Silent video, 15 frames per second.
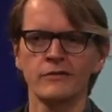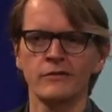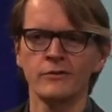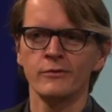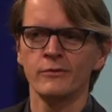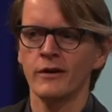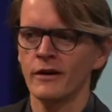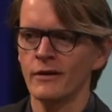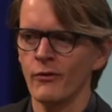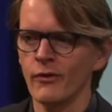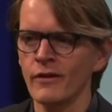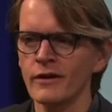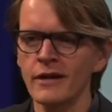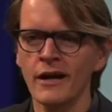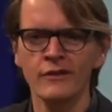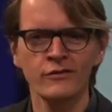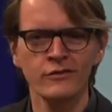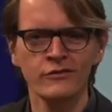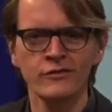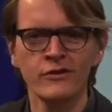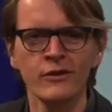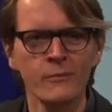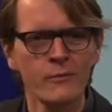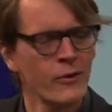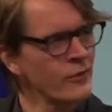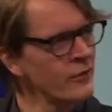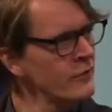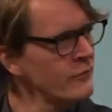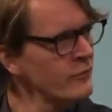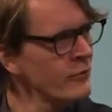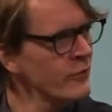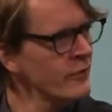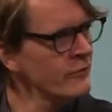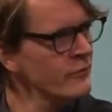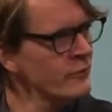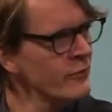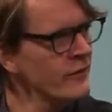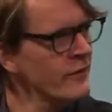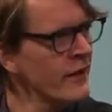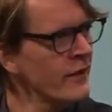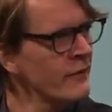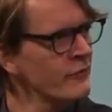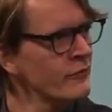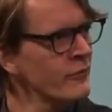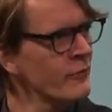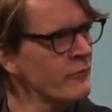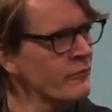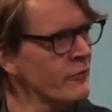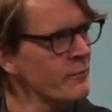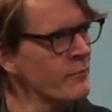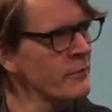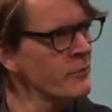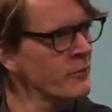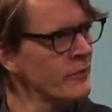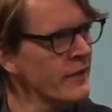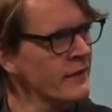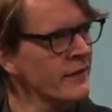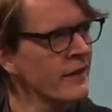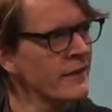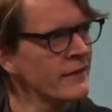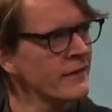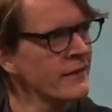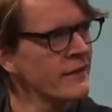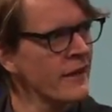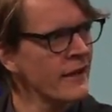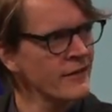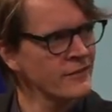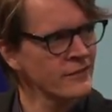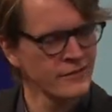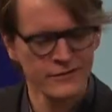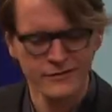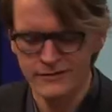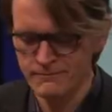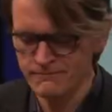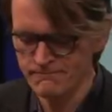to uh, organize a ceremony for for, uh, for, for people that get the license.